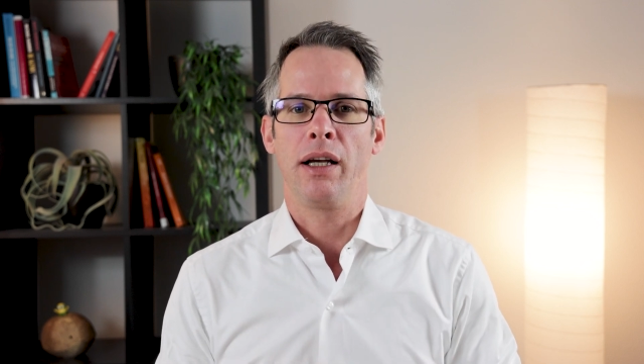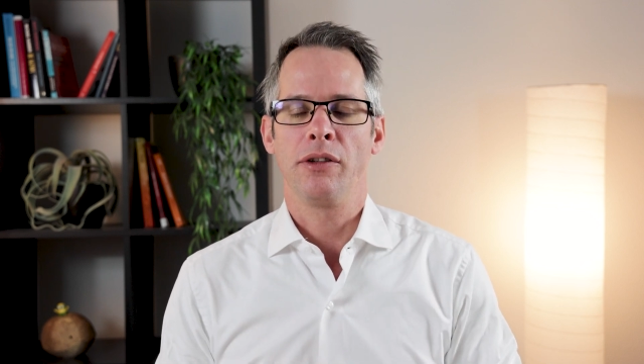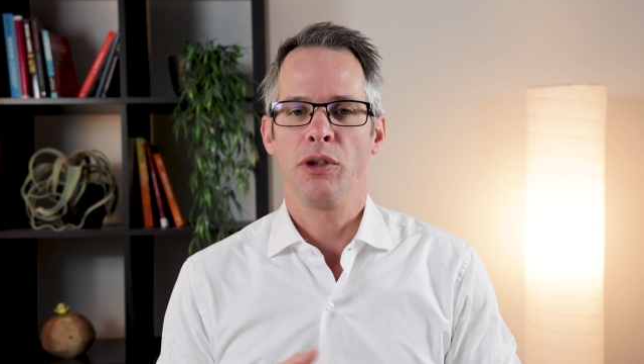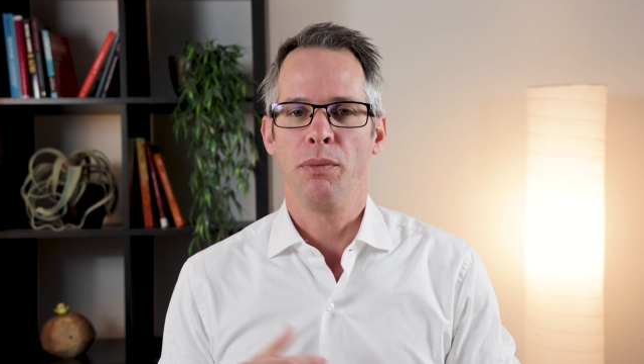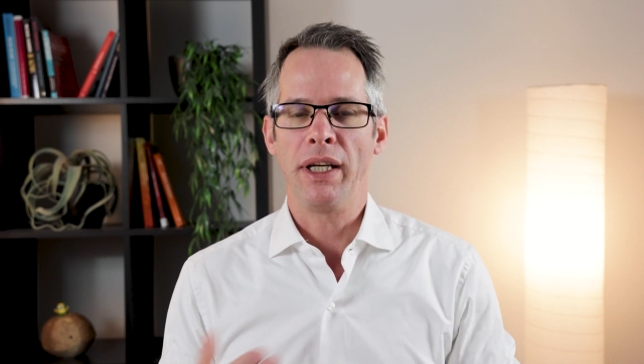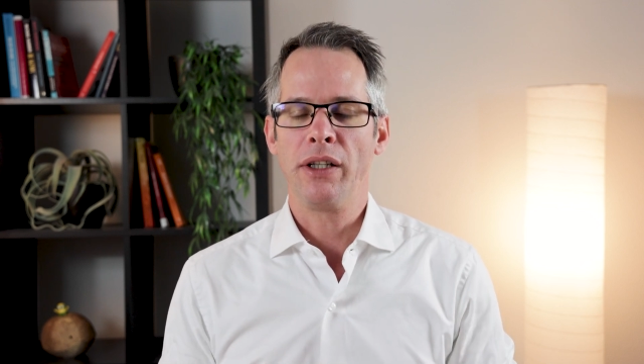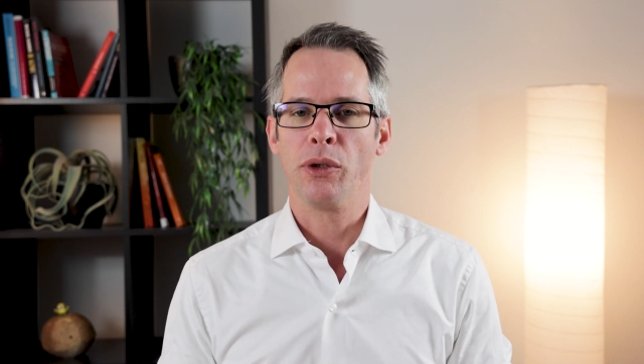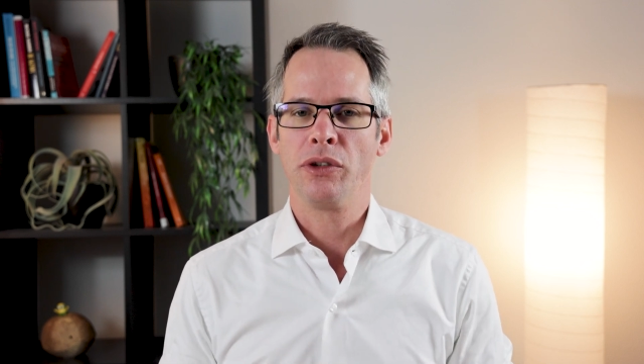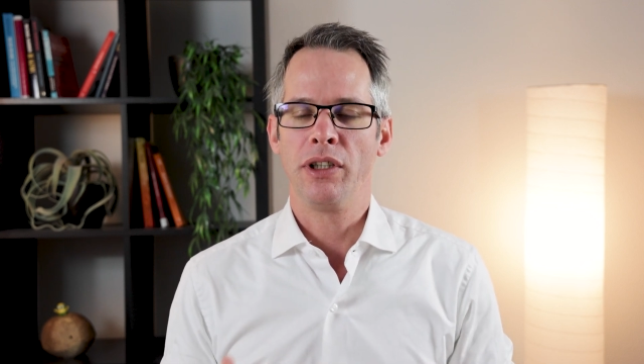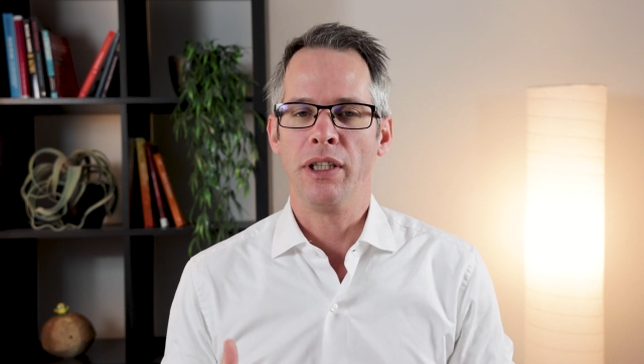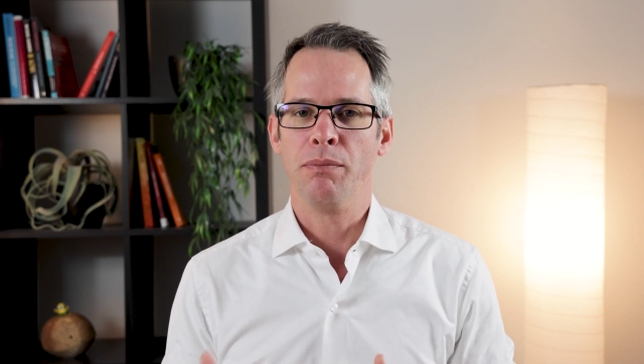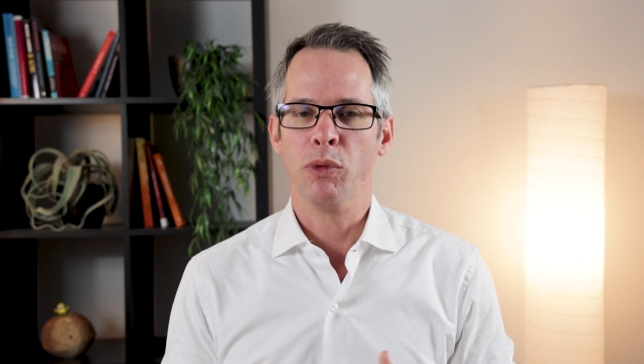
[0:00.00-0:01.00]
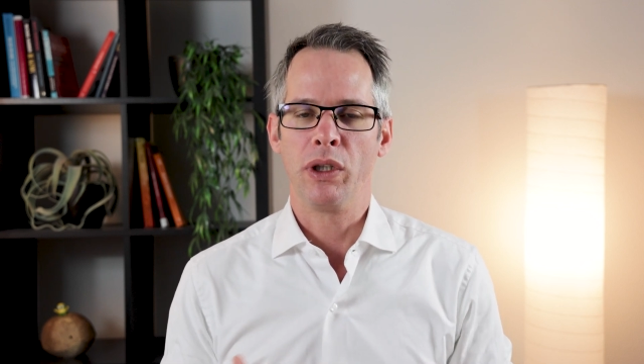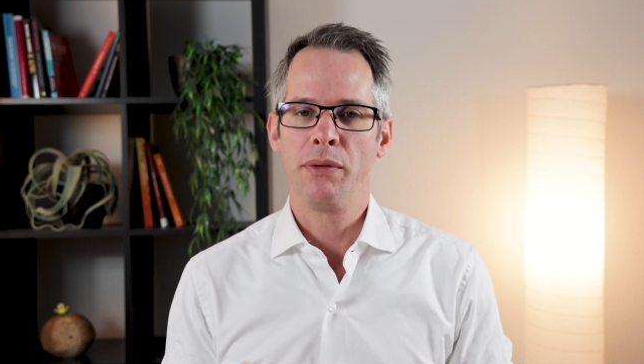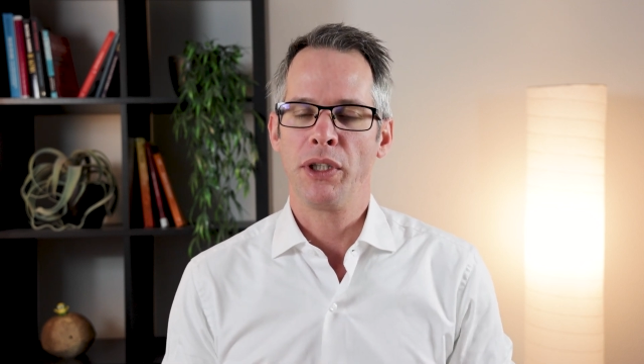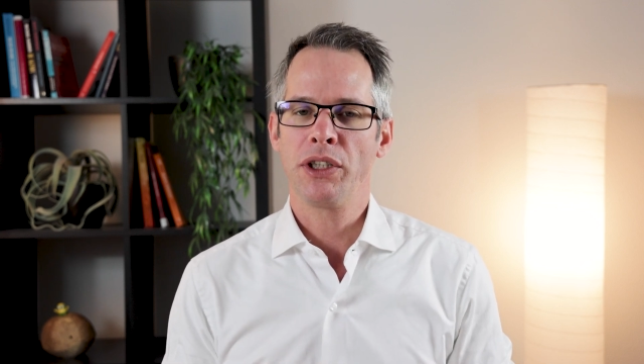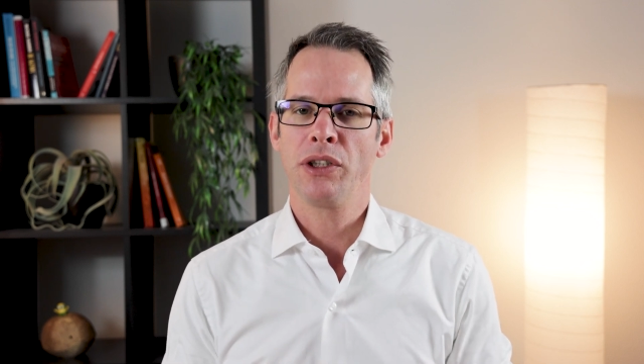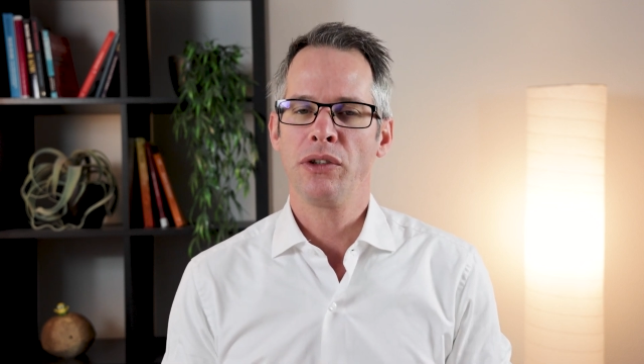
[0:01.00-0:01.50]
to make your team more
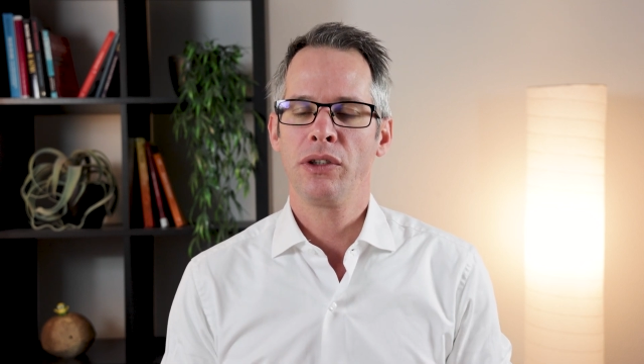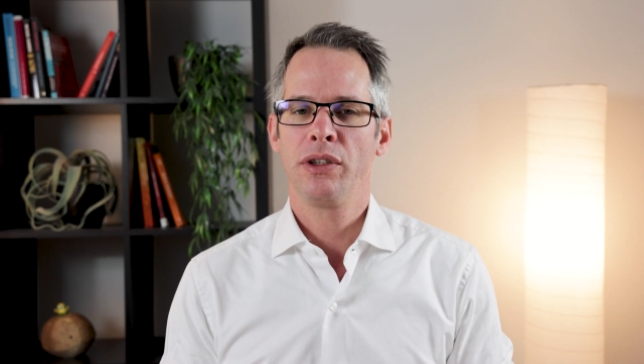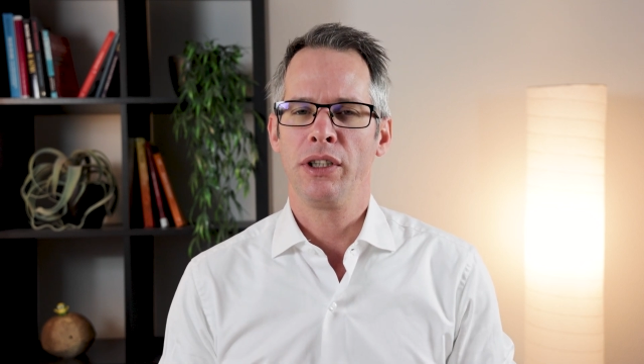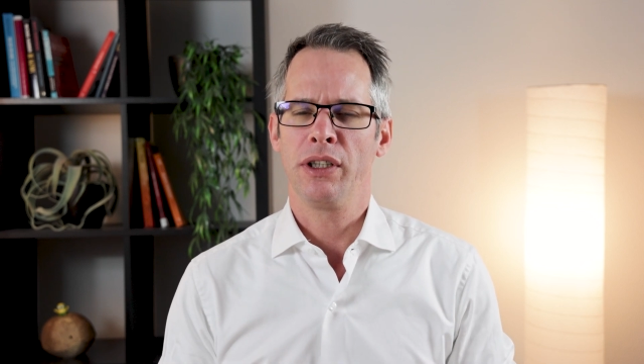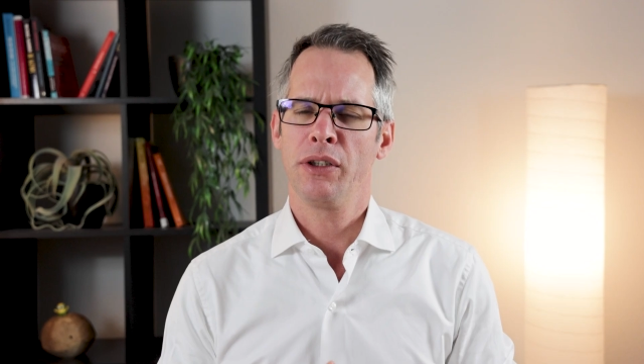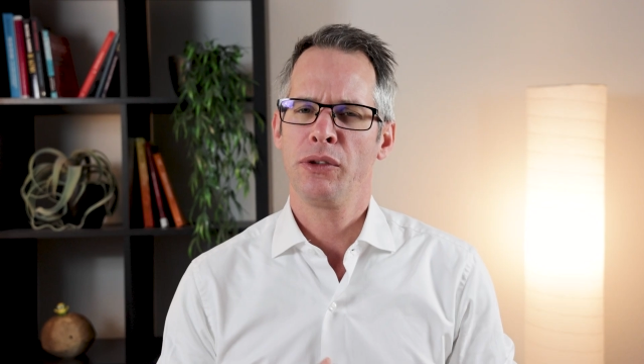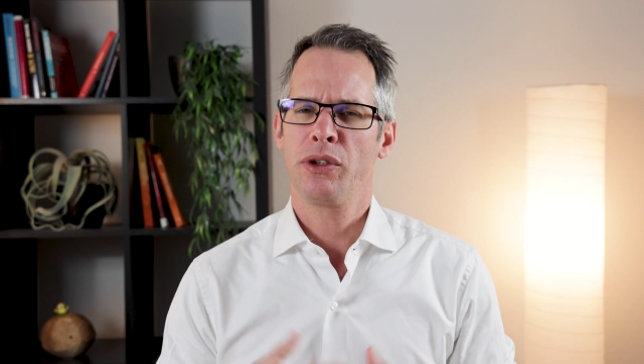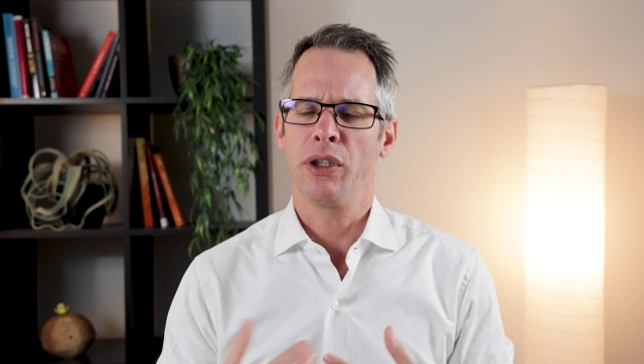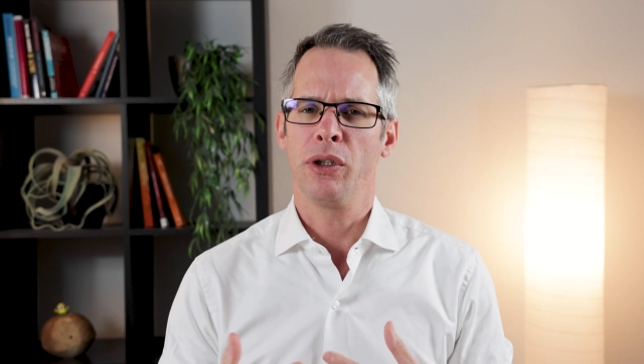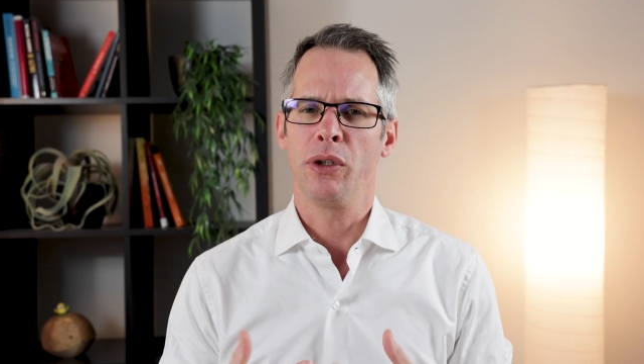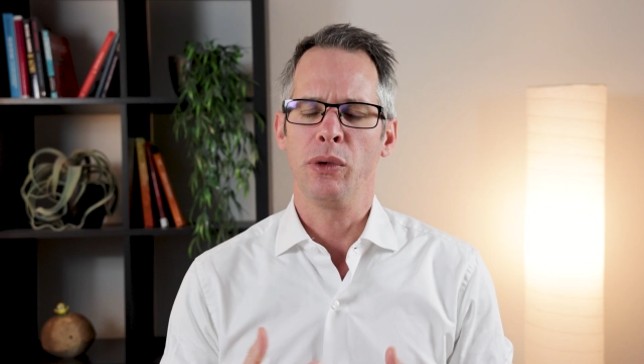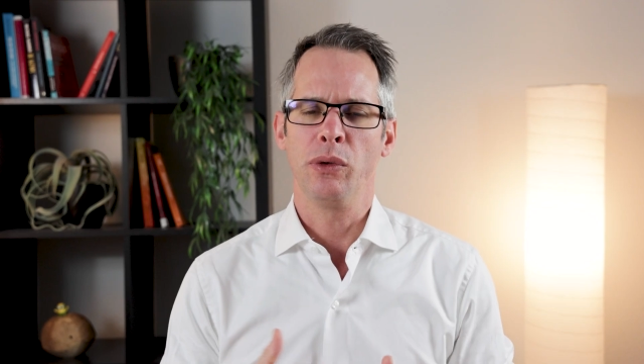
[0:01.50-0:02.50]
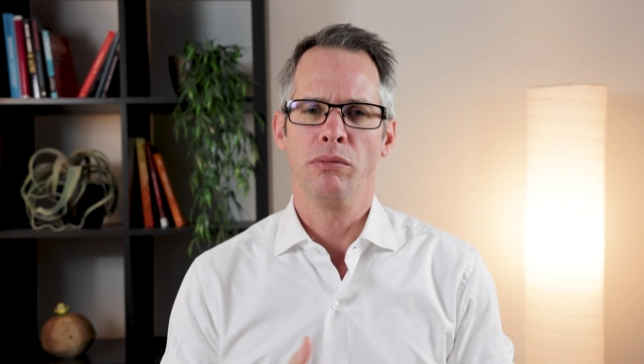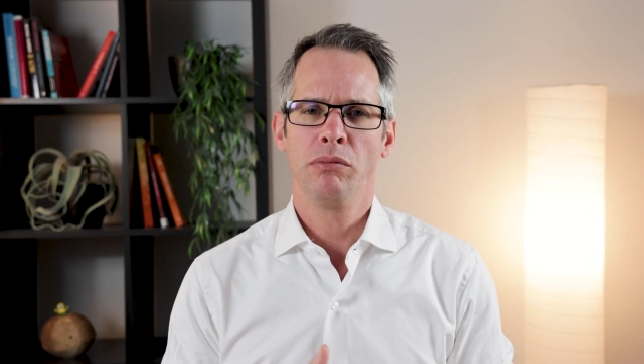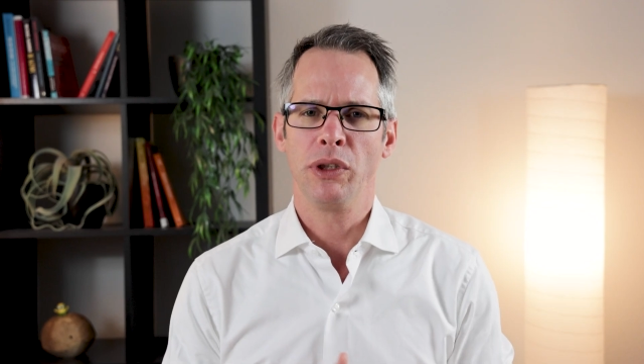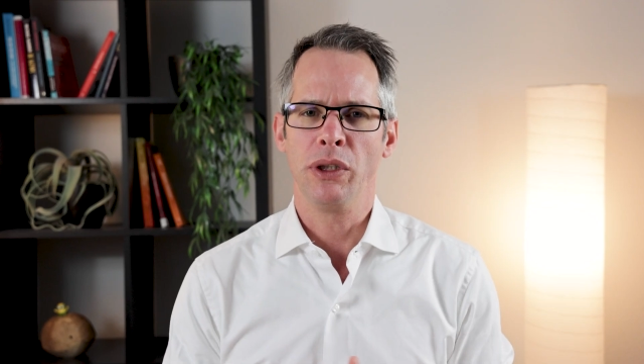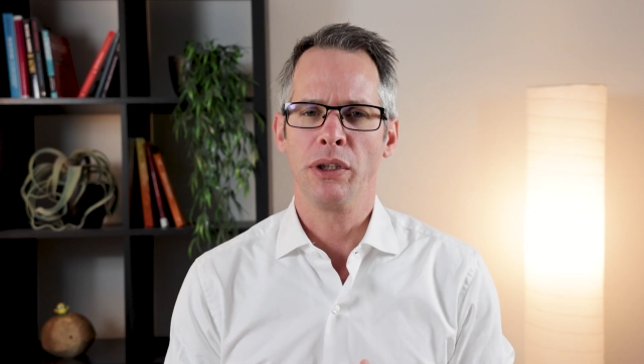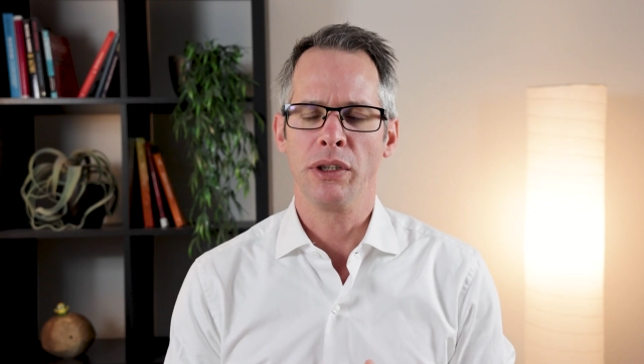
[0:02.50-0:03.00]
efficient, so
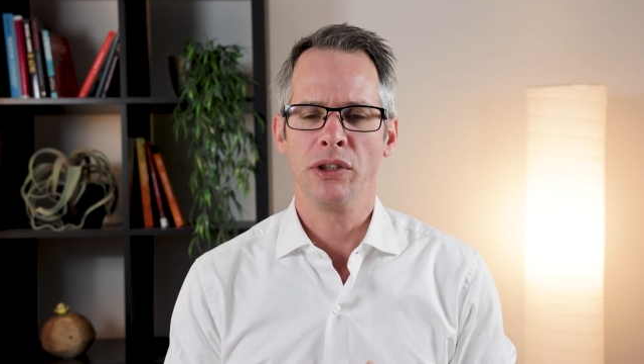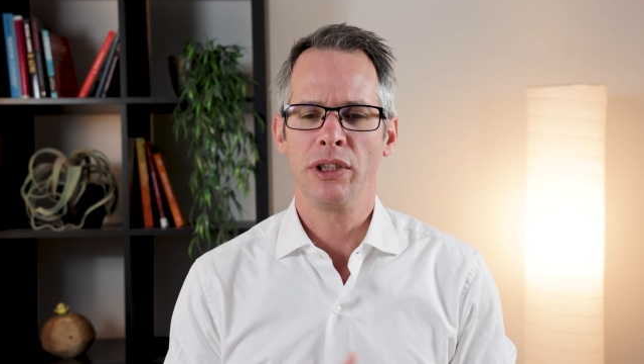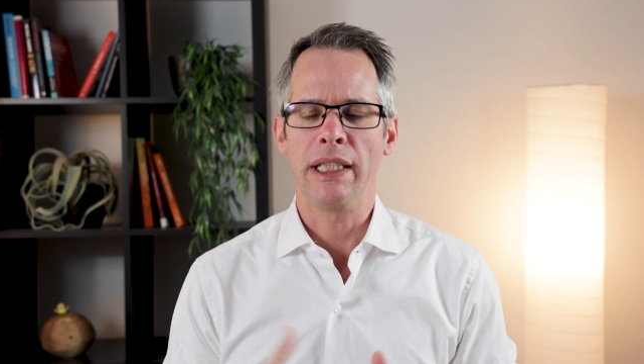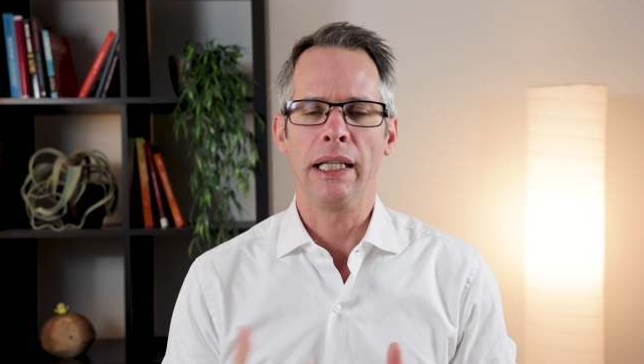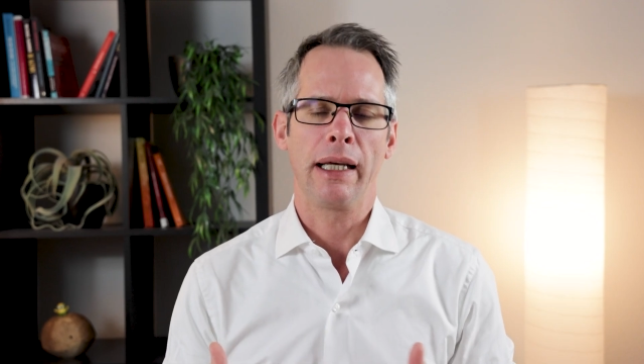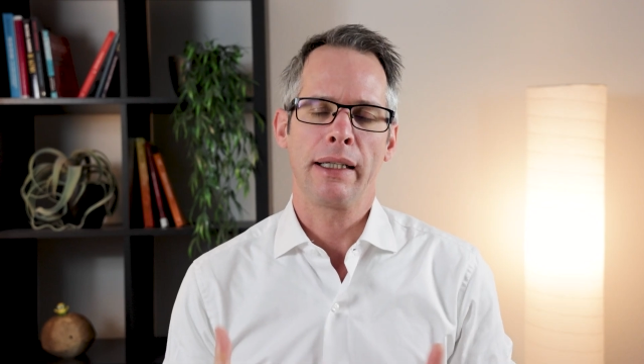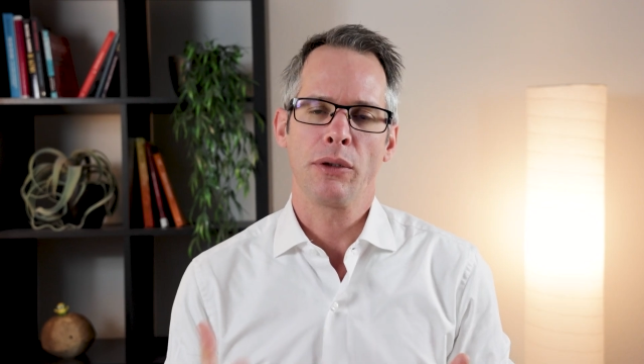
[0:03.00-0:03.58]
you can see like,